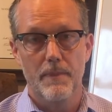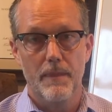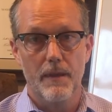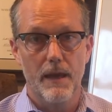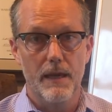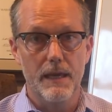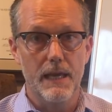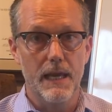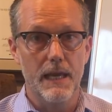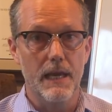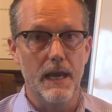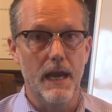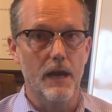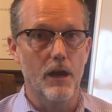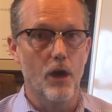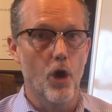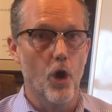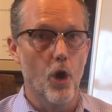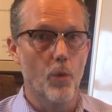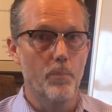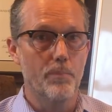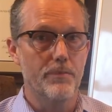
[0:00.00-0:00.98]
Again, I
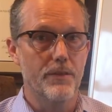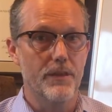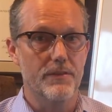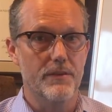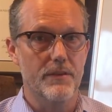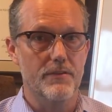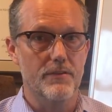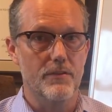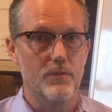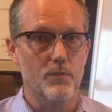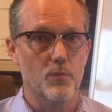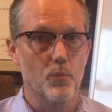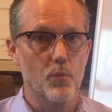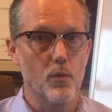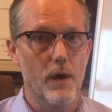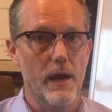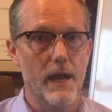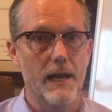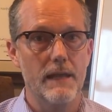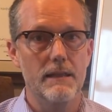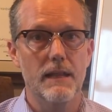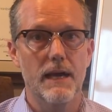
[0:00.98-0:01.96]
hope that this is
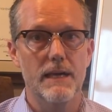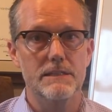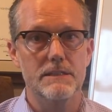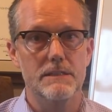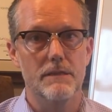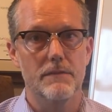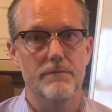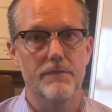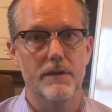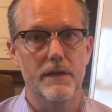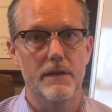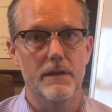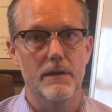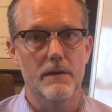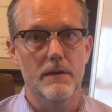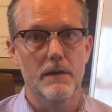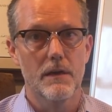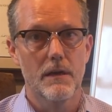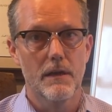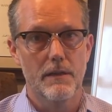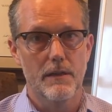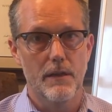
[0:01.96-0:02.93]
way less
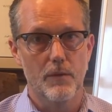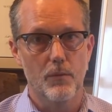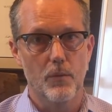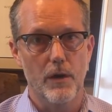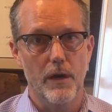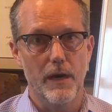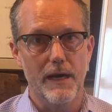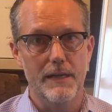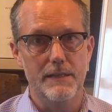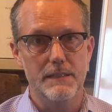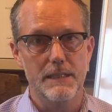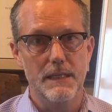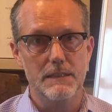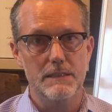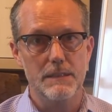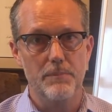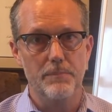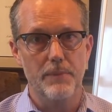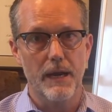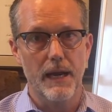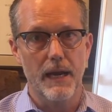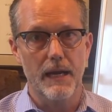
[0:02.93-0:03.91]
severe than we're
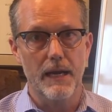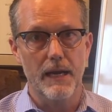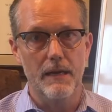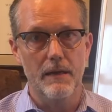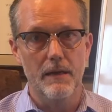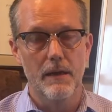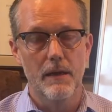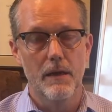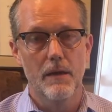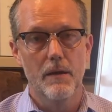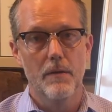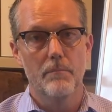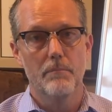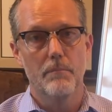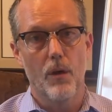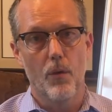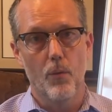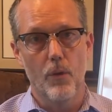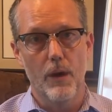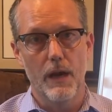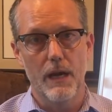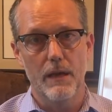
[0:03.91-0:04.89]
anticipating,
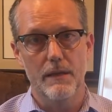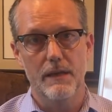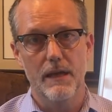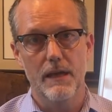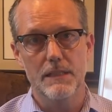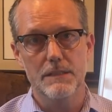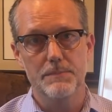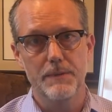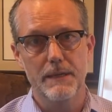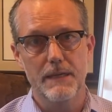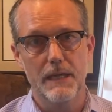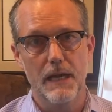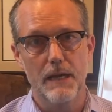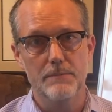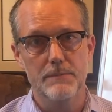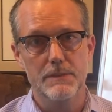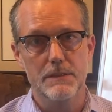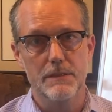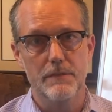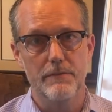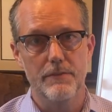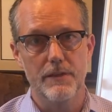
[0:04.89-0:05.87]
but when it does become
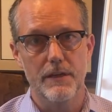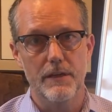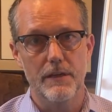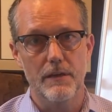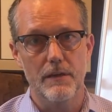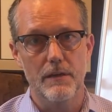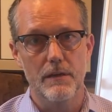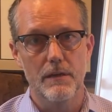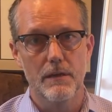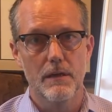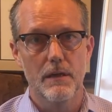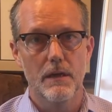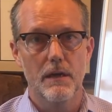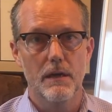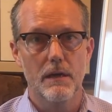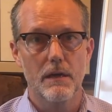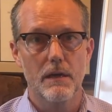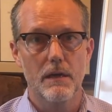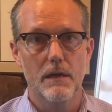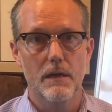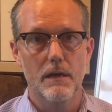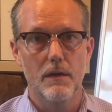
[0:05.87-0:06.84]
severe,
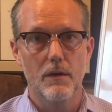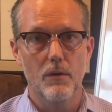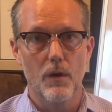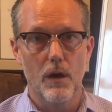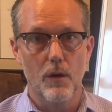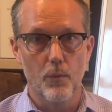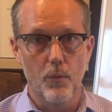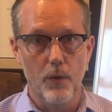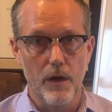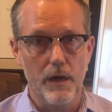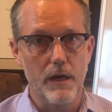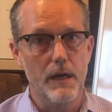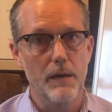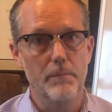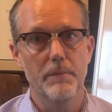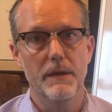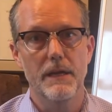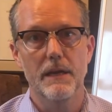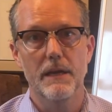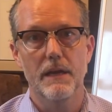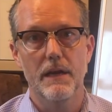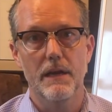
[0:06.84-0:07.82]
we're going to
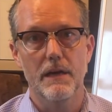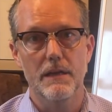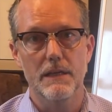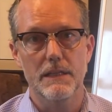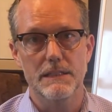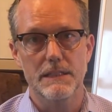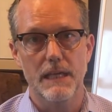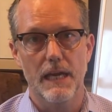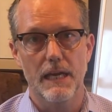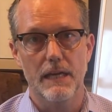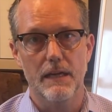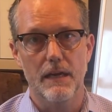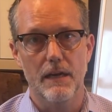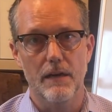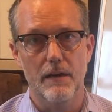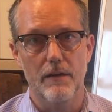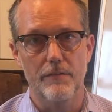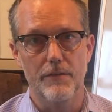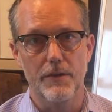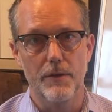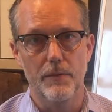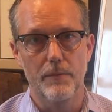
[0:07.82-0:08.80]
be here to take
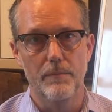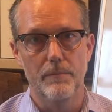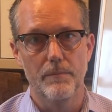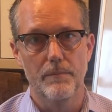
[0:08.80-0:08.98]
care of you.